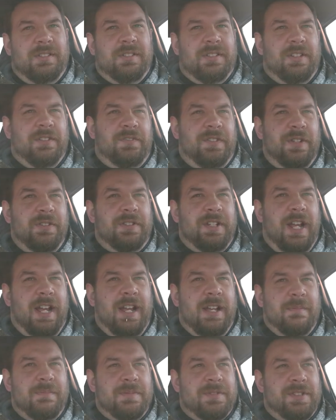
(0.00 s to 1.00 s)
the few
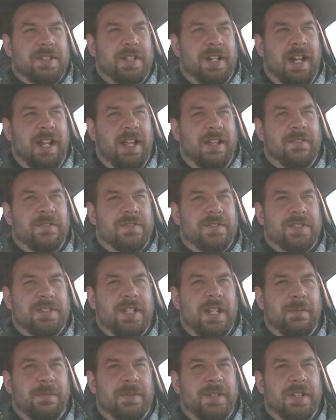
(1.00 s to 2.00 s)
times that I've
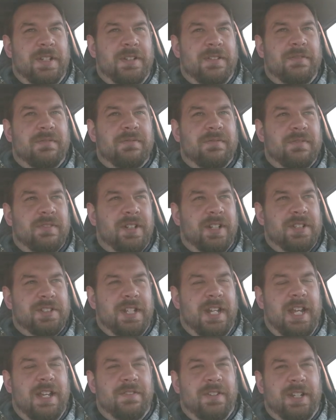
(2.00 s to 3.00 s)
stepped in, because
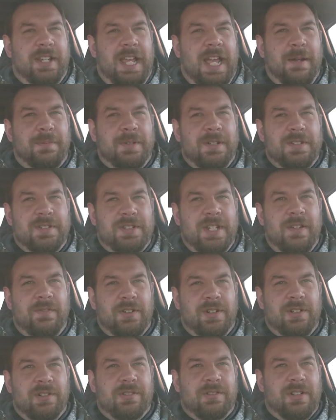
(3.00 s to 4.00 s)
I have a Captain Save a
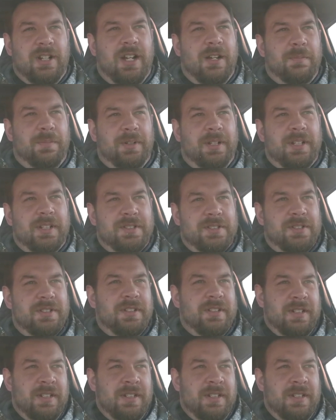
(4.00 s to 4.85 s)
Girl complex,